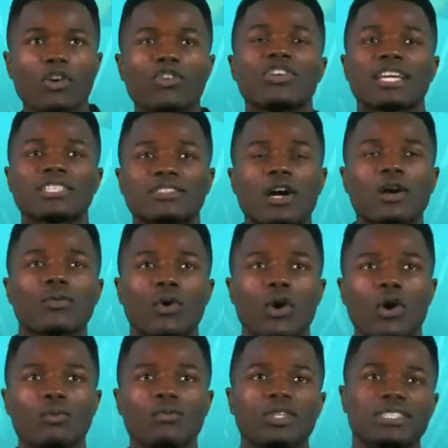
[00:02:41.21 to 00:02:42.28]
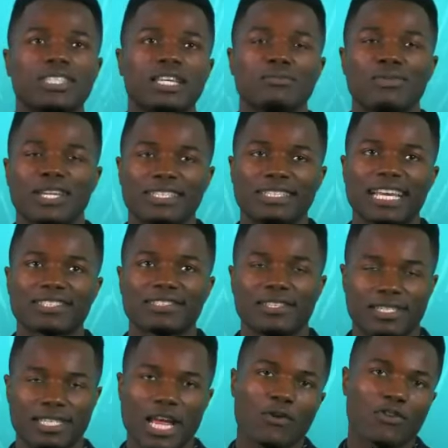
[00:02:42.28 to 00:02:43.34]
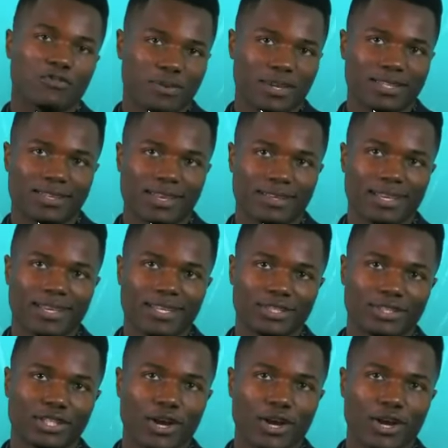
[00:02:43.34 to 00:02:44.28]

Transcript: or, oh, or oh, you guys thought Rome was it, but it's actually the Tower of Pisa.